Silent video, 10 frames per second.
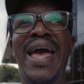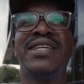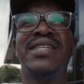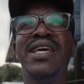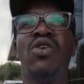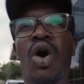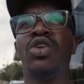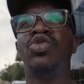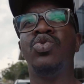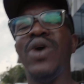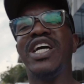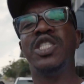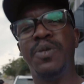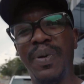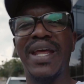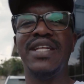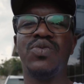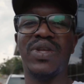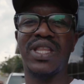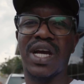actually got to experience
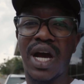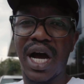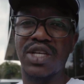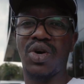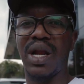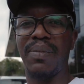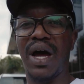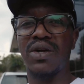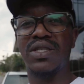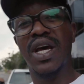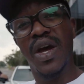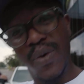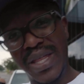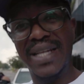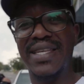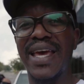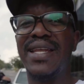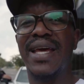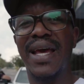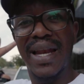what the car is all about. With that said,
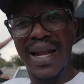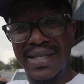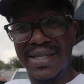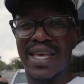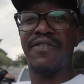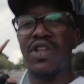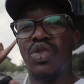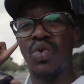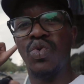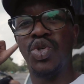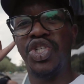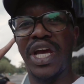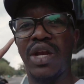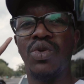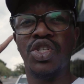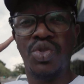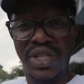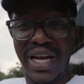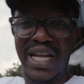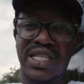let's give it through to Shano just to
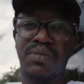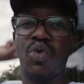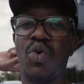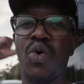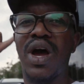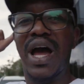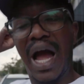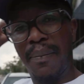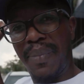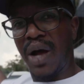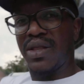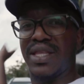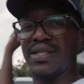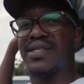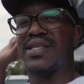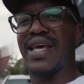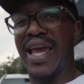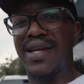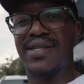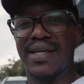tell us more about this
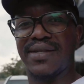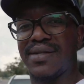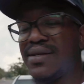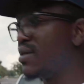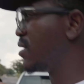H6.